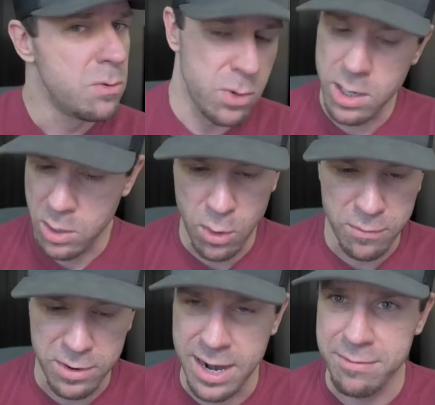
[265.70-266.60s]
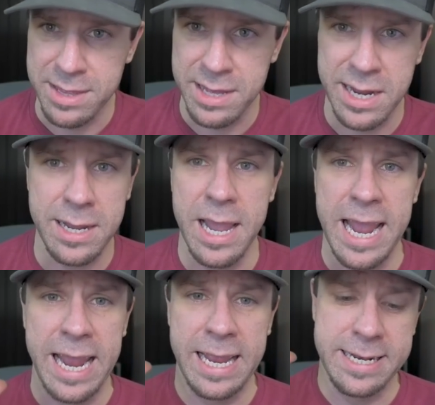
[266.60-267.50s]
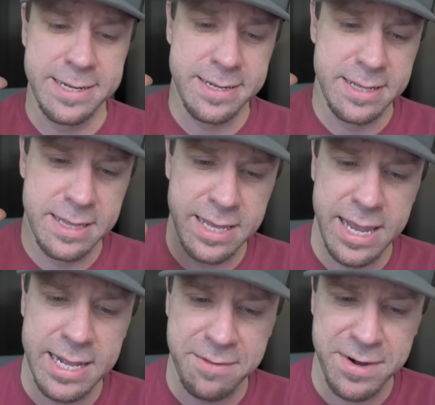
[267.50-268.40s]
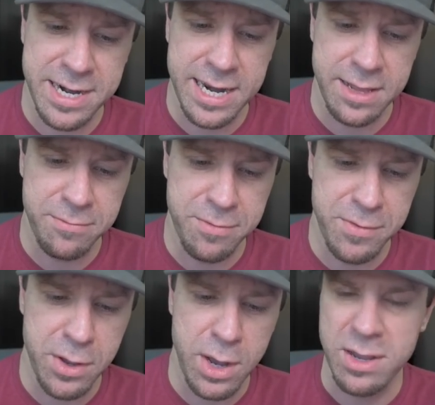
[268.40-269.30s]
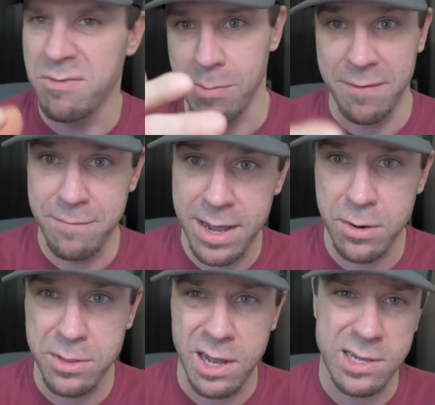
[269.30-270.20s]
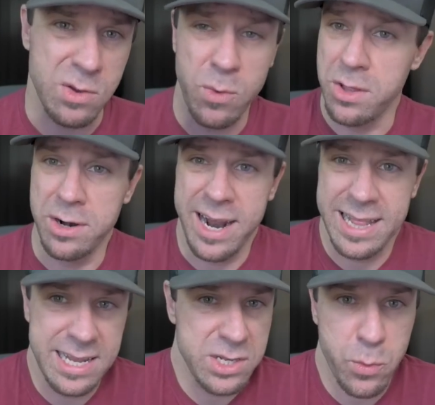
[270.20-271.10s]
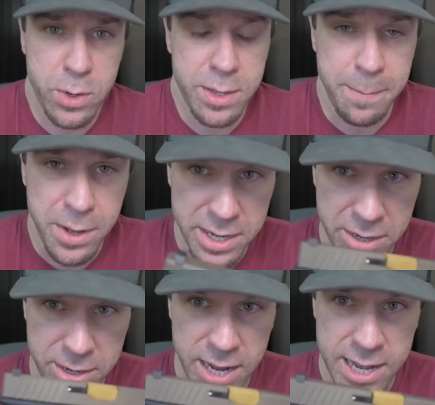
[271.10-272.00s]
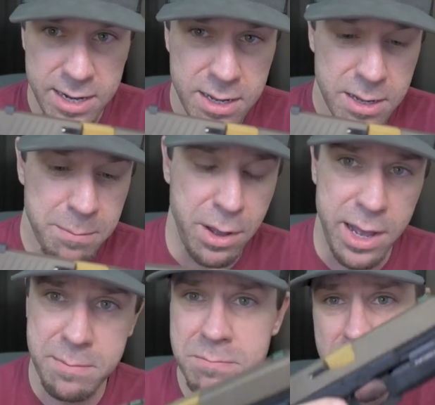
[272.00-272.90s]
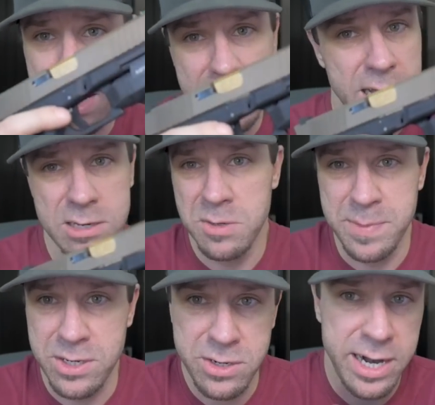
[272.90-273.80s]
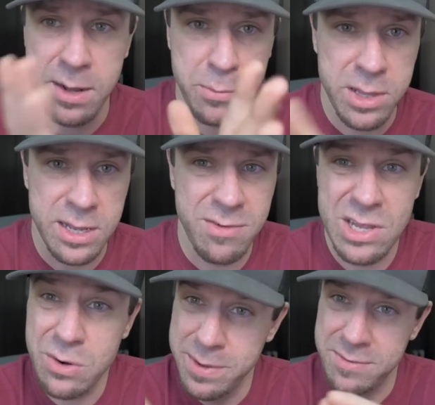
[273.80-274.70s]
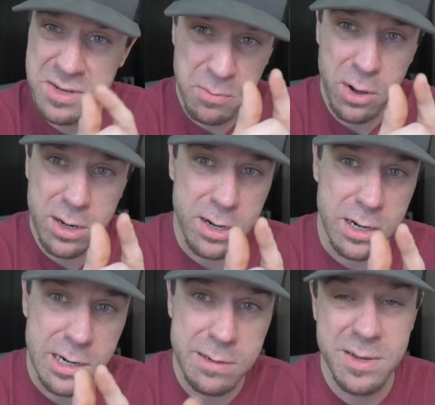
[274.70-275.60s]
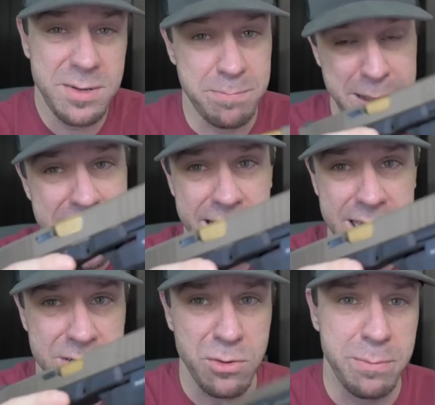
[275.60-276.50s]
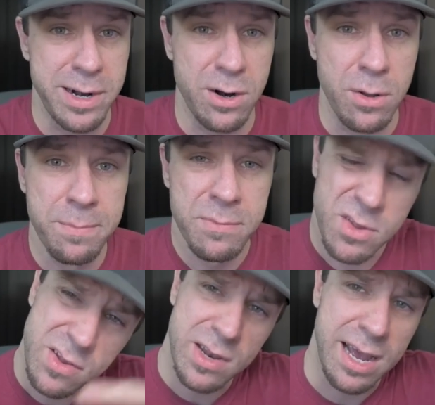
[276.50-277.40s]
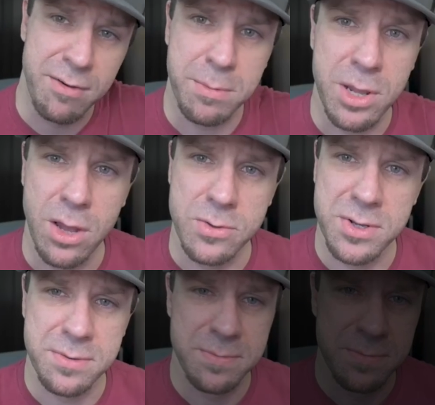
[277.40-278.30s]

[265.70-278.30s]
We're gonna go over everything, and then at the very end of the review, I'll give you my final thoughts on whether or not I think it's worth the money or not. But I'll just be straight up with you and give you a little bit of a spoiler alert. This is a badass little barrel. So let's dive up close.